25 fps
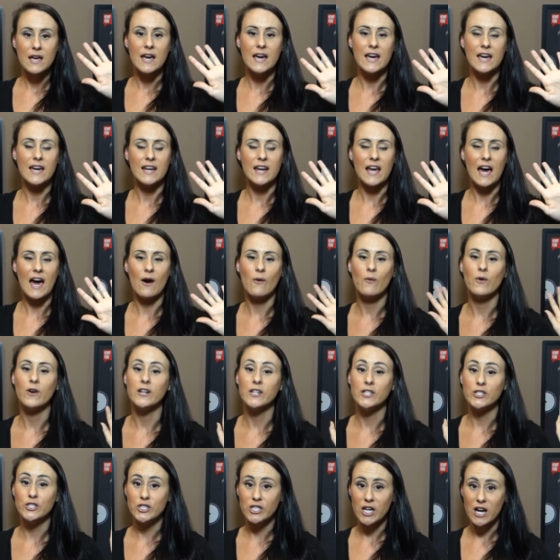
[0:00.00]
and I
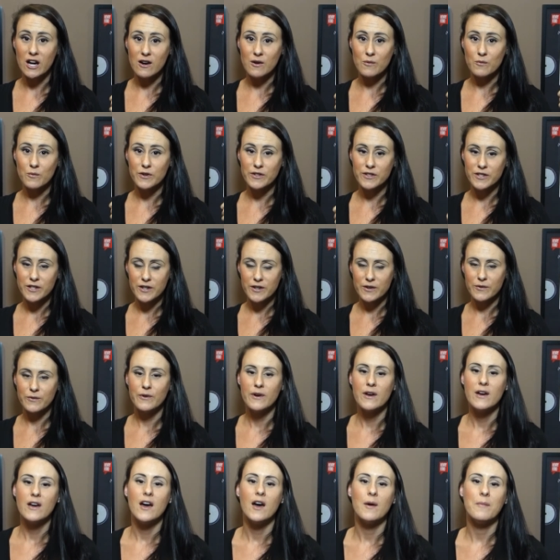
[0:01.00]
wanted to share them with you
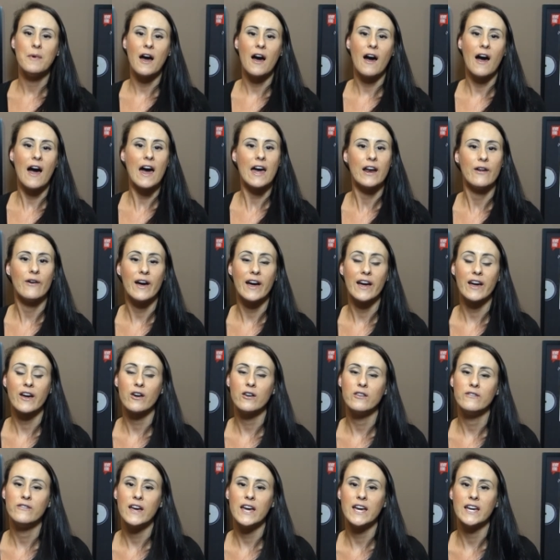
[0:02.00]
about how do I
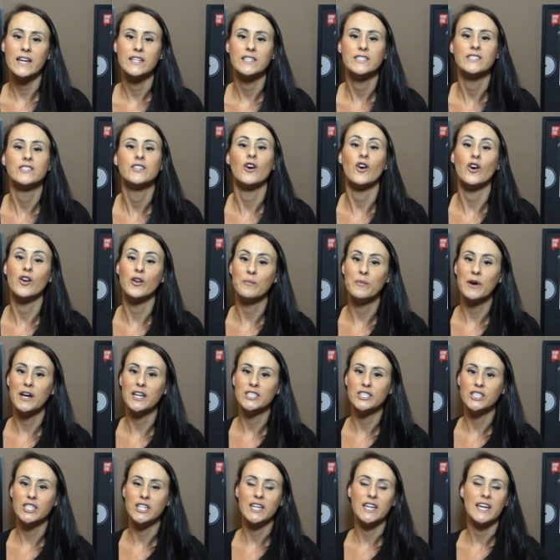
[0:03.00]
go to Vegas on a
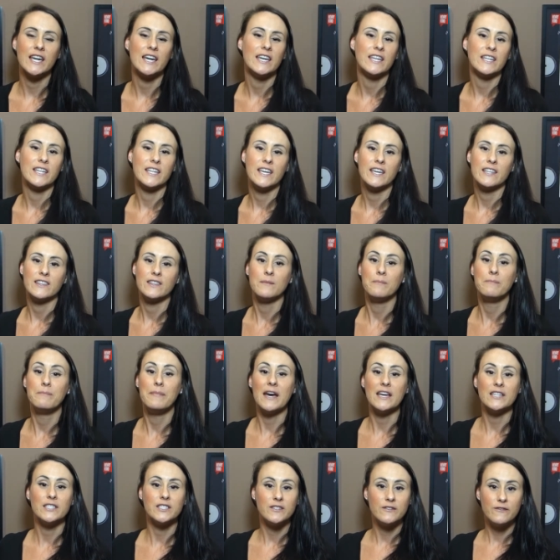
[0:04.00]
budget and get the
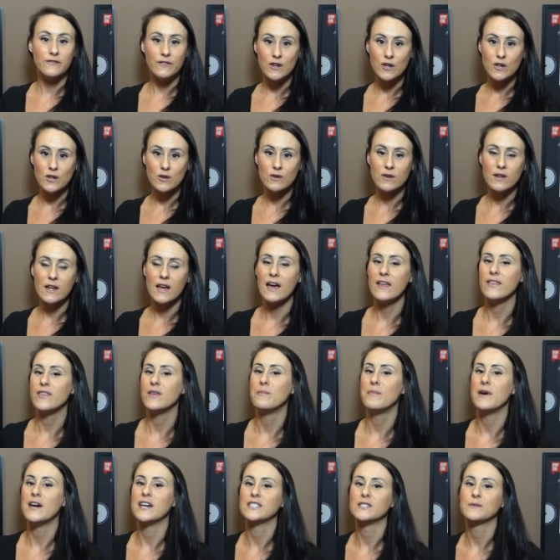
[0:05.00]
best food at
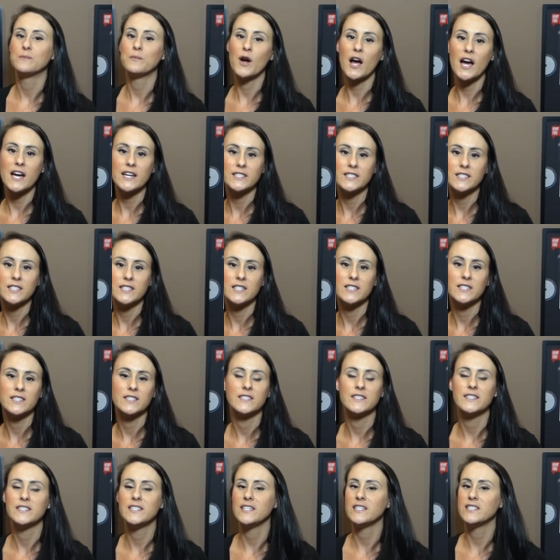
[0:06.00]
the best
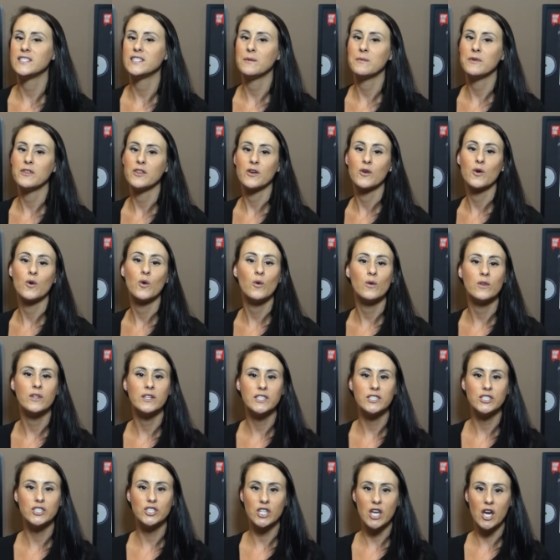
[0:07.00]
prices, see some of the
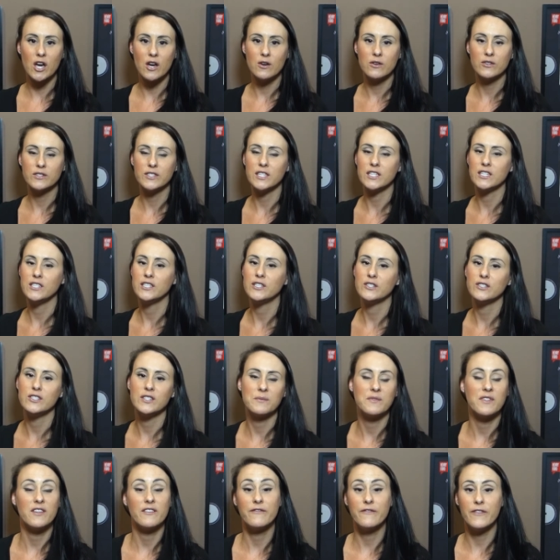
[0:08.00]
coolest shows, and do
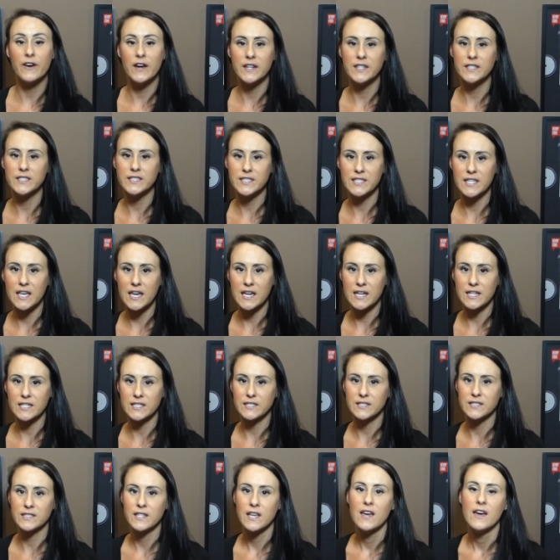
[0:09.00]
some of the funnest
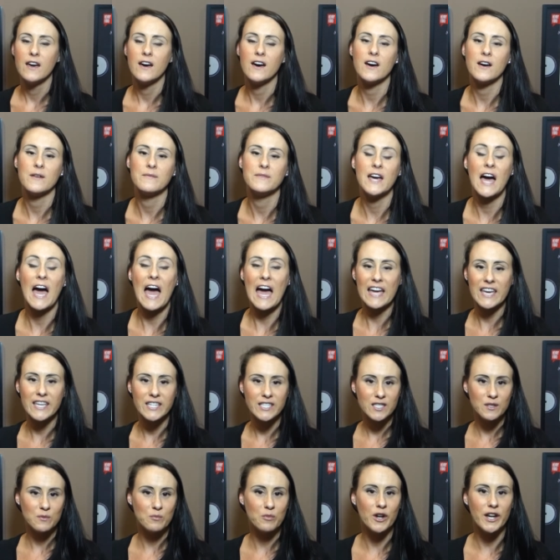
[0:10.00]
things um, that I
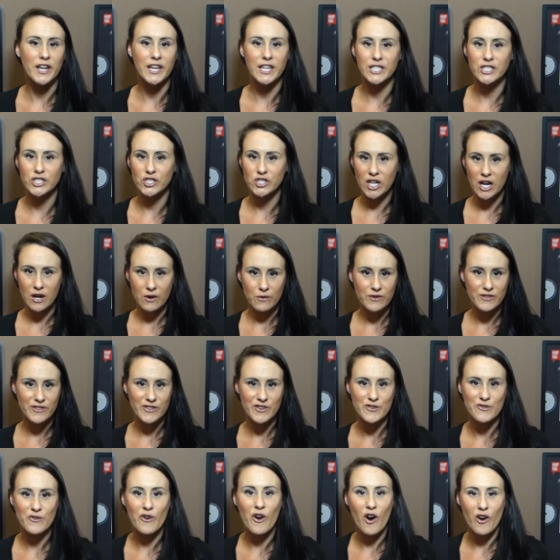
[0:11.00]
get to bring and share with
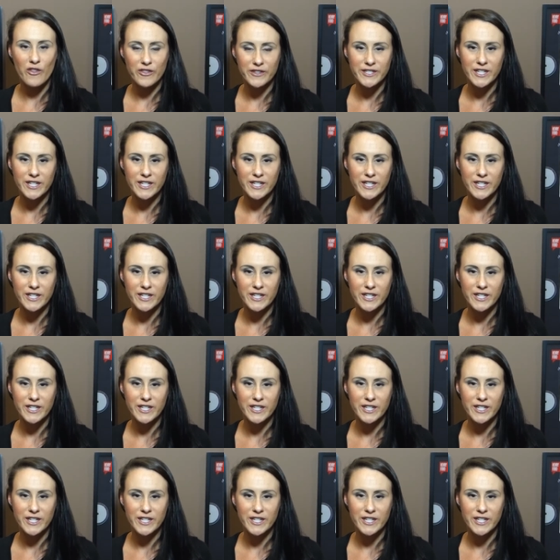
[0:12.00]
you all the